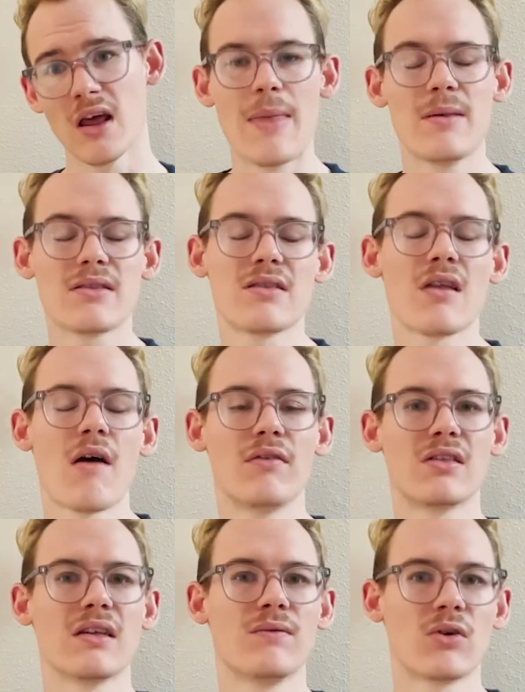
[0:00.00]
And this is
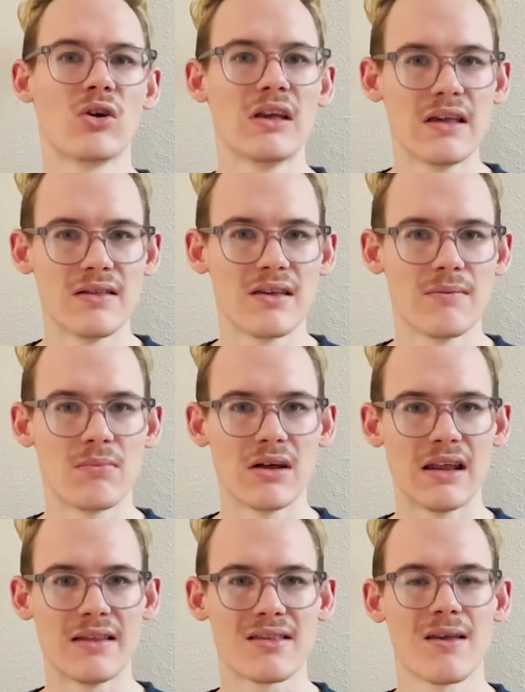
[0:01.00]
obviously very easy, but
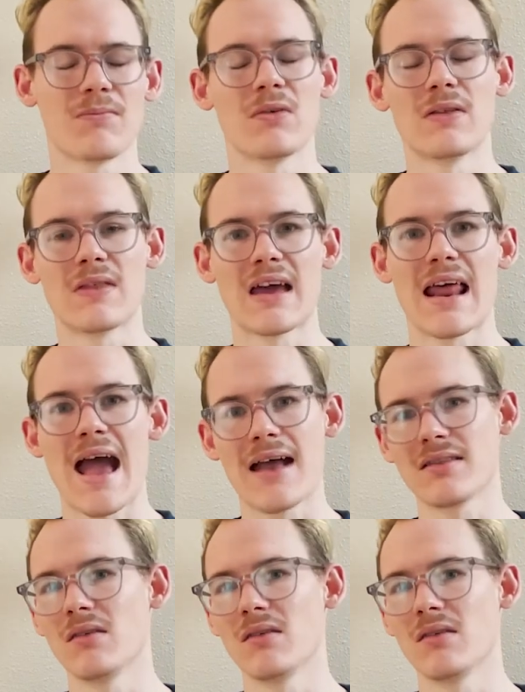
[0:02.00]
it's something that has